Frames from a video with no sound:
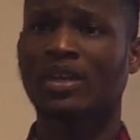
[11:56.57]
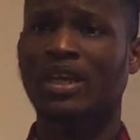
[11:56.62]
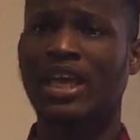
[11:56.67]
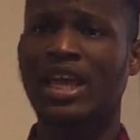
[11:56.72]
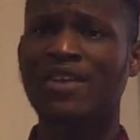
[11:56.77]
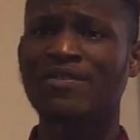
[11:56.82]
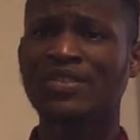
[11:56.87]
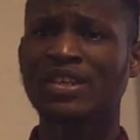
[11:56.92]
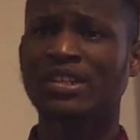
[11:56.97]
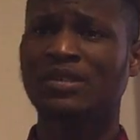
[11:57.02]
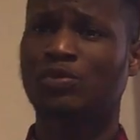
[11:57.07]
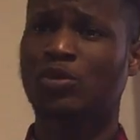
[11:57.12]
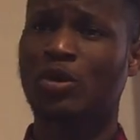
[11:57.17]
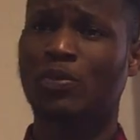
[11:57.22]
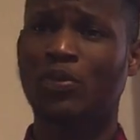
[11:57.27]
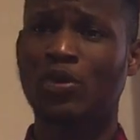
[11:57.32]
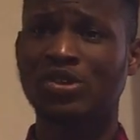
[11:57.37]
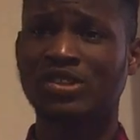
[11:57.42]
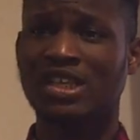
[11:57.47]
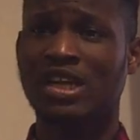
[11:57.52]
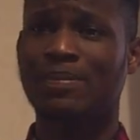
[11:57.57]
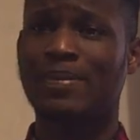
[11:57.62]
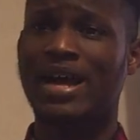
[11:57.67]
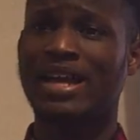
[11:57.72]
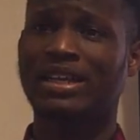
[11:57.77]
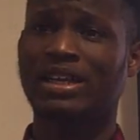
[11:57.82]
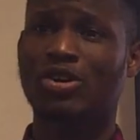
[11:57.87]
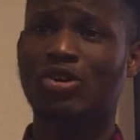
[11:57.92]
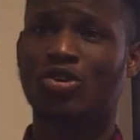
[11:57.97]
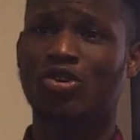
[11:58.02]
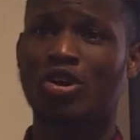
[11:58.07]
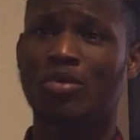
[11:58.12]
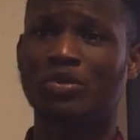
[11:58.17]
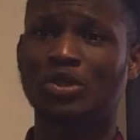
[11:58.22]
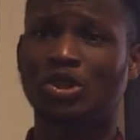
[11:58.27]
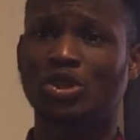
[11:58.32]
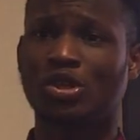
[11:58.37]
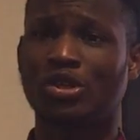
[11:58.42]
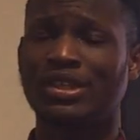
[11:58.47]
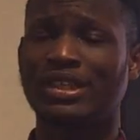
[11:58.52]
If this proposal by the Law
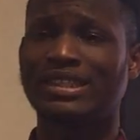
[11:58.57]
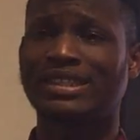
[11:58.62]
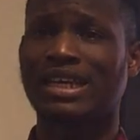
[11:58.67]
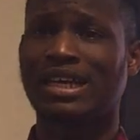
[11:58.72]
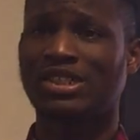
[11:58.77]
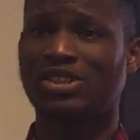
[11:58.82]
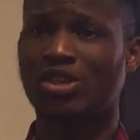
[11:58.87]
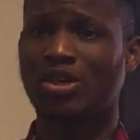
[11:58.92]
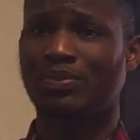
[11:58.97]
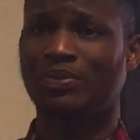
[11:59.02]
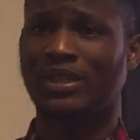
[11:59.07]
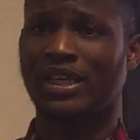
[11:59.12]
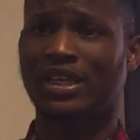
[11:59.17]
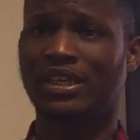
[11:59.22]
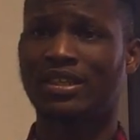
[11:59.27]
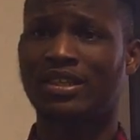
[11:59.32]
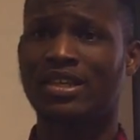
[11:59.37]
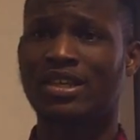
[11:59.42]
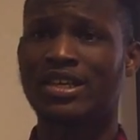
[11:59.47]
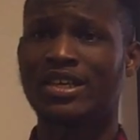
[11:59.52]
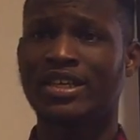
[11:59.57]
Commission is adopted,